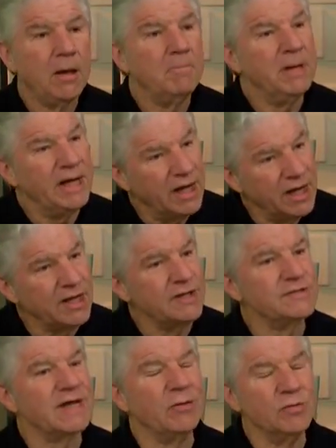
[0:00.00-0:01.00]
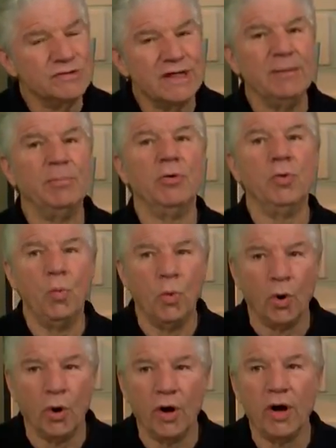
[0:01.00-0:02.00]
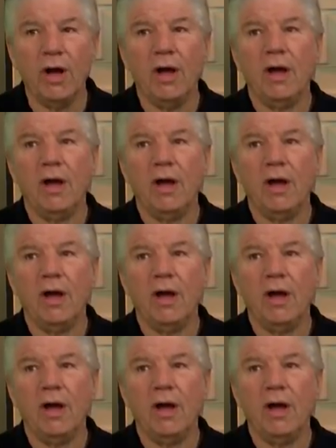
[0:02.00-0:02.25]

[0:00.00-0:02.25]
Because I was able to work,